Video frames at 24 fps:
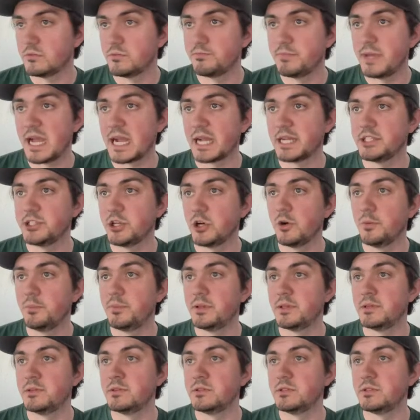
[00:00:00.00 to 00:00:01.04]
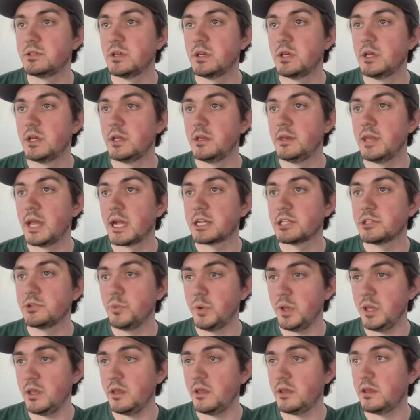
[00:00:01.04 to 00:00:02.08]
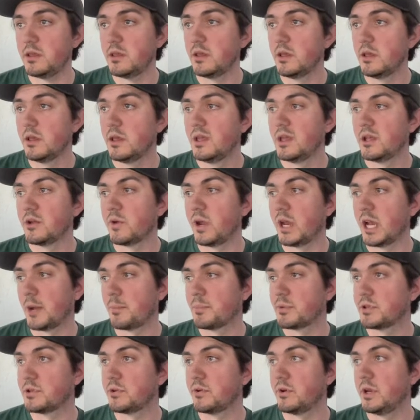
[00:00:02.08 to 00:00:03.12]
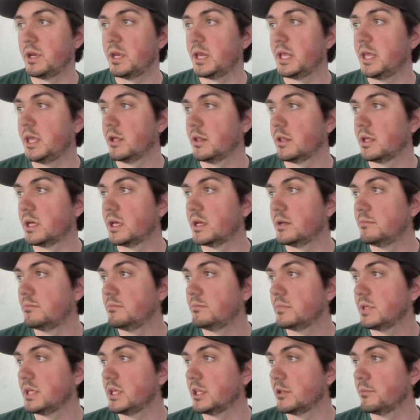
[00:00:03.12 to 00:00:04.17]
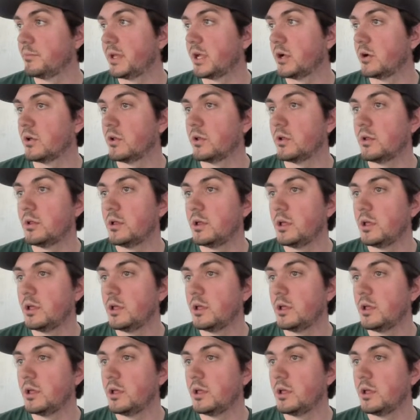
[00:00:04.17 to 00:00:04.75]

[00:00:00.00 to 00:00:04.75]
package opens next week. Great opportunity to kill a big old